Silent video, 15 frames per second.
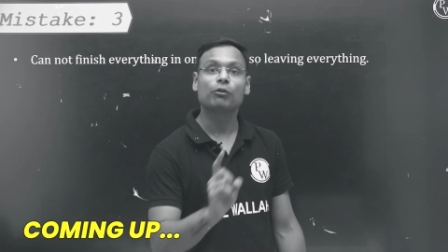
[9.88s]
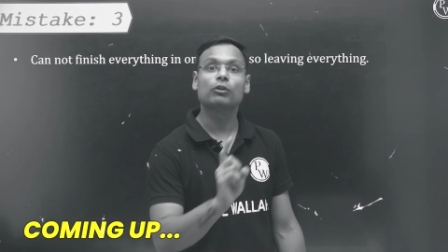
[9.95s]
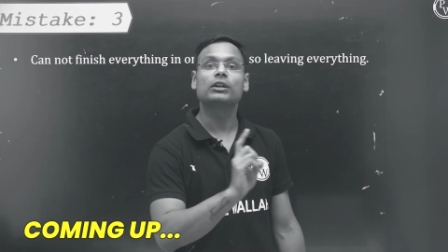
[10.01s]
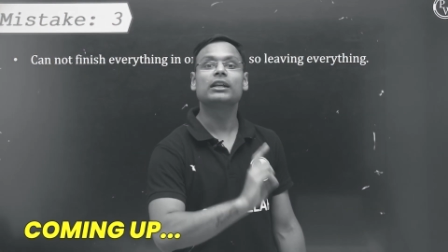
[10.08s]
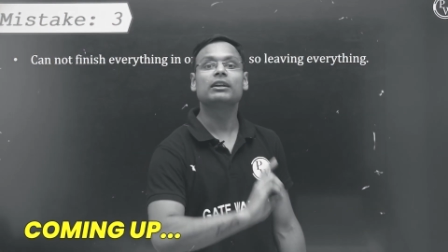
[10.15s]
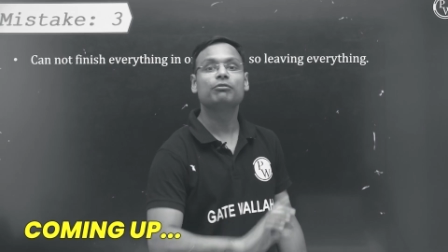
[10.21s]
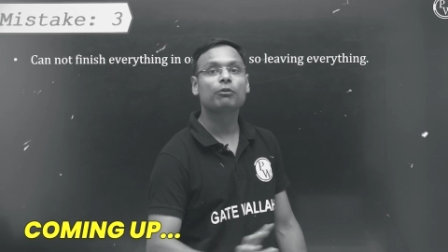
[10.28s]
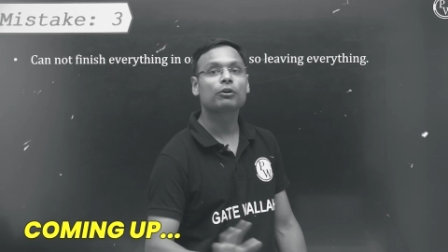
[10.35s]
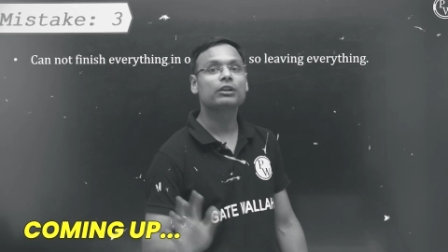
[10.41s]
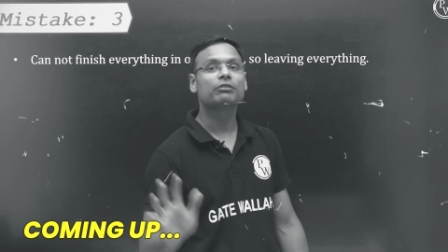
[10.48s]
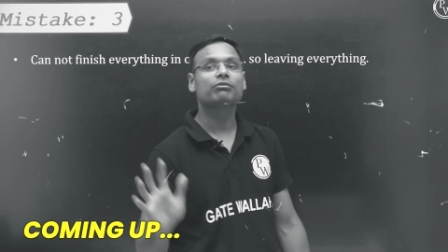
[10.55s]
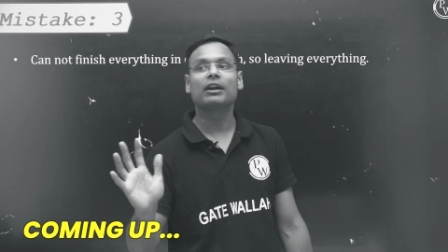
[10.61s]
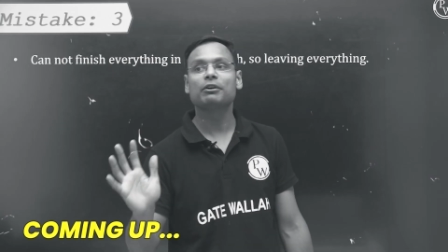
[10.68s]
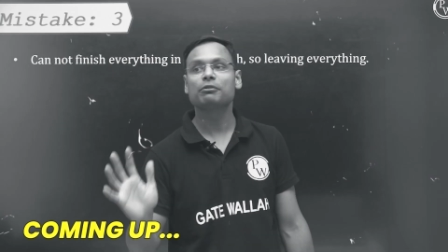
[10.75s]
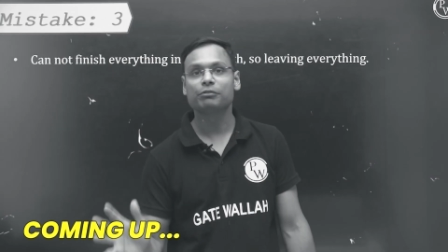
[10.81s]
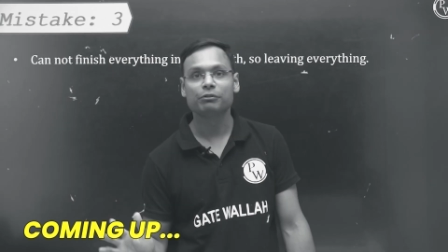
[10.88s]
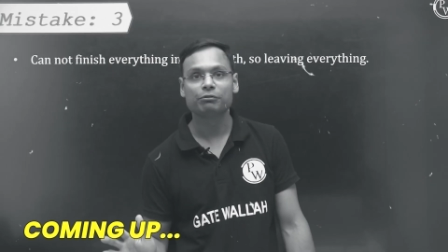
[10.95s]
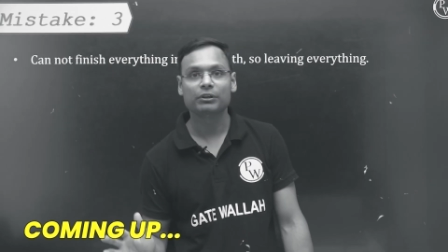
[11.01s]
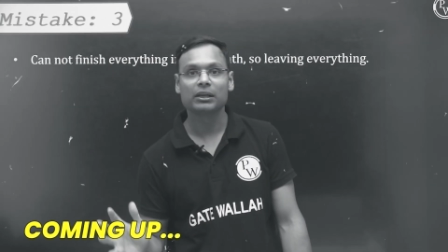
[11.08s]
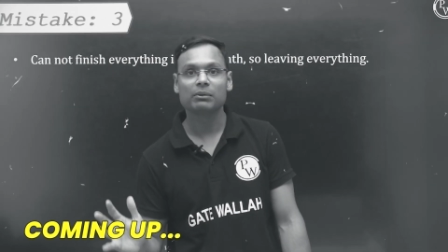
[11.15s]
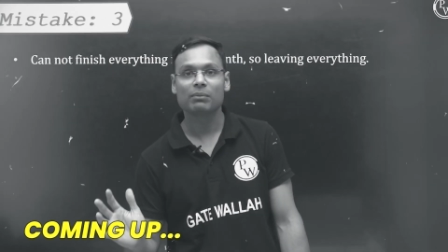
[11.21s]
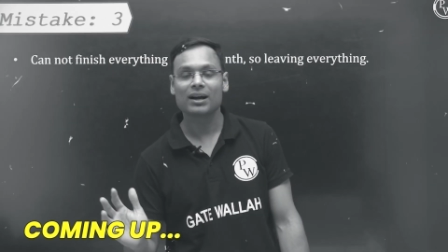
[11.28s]
40, 45,
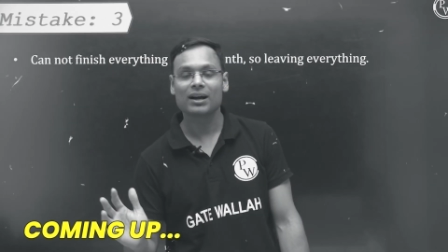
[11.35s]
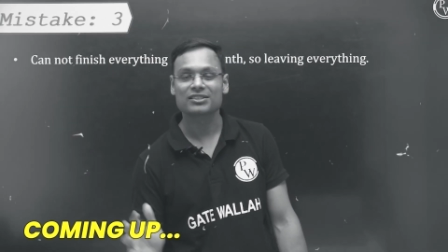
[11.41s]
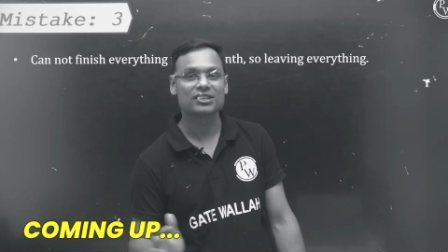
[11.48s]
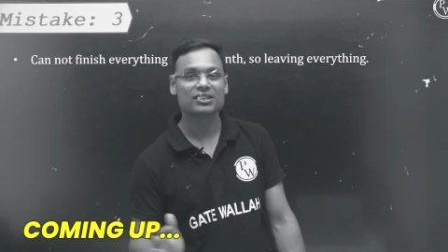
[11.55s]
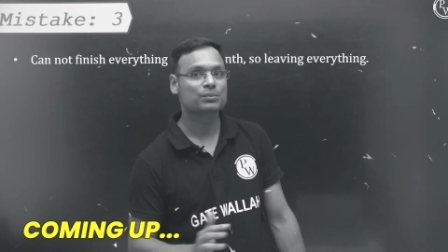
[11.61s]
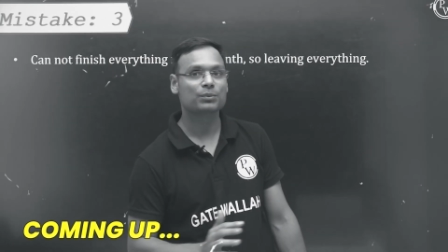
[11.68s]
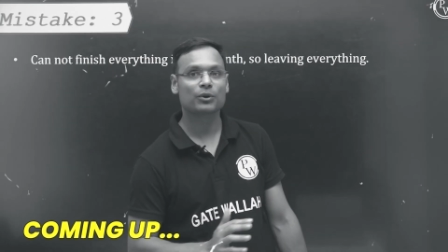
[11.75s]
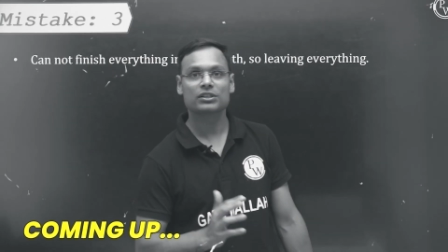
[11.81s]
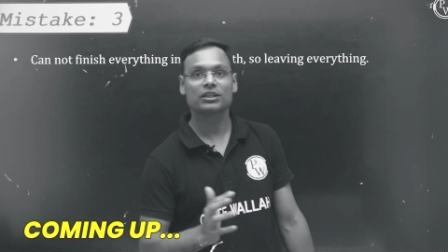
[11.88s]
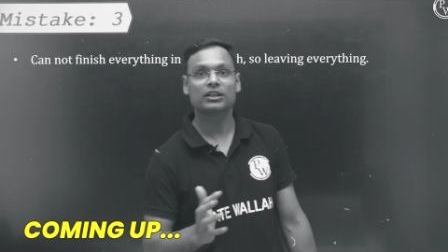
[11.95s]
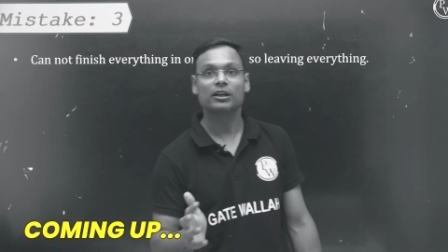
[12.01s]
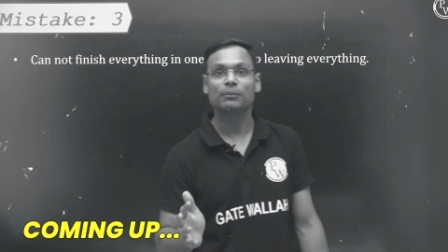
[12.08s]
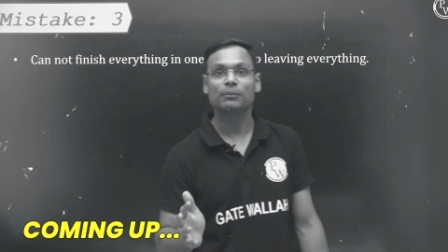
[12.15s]
50 marks just because in